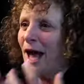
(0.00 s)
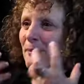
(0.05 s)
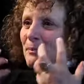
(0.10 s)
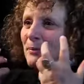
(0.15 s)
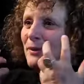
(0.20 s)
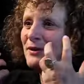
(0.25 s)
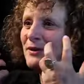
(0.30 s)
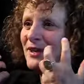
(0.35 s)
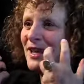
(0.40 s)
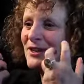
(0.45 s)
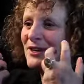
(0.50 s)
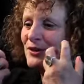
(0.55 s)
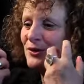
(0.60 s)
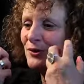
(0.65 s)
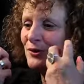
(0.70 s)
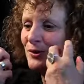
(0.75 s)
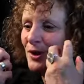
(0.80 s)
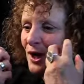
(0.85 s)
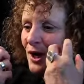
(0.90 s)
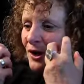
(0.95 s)
up, and then
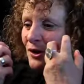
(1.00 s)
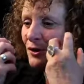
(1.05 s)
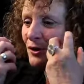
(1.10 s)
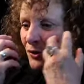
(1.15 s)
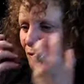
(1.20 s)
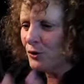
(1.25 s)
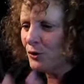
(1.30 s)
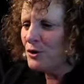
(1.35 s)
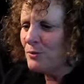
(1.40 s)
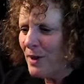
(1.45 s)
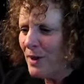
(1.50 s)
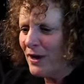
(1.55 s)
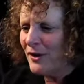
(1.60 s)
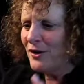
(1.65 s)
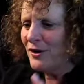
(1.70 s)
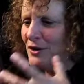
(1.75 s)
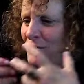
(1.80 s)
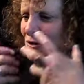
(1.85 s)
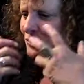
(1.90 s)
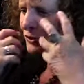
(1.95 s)
you thought about it and